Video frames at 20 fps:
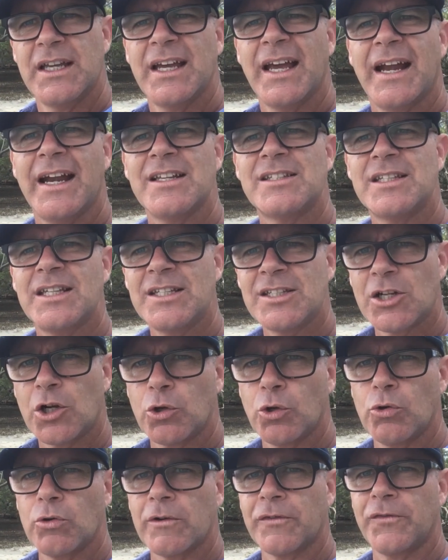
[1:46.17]
and it's this
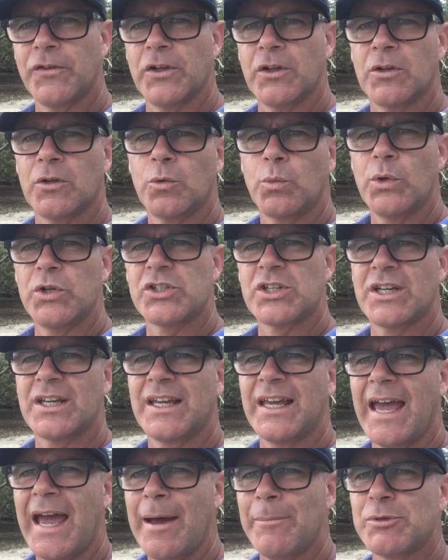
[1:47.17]
chlorophyll which can
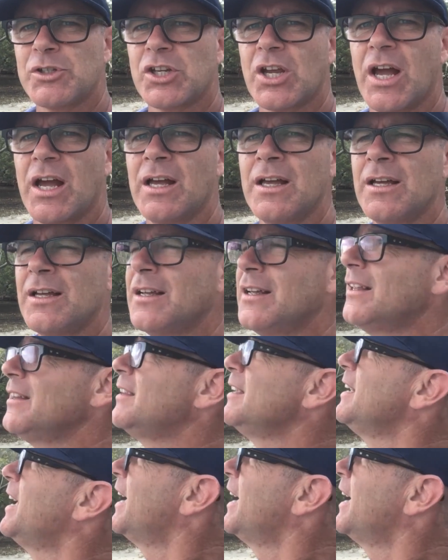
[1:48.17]
capture the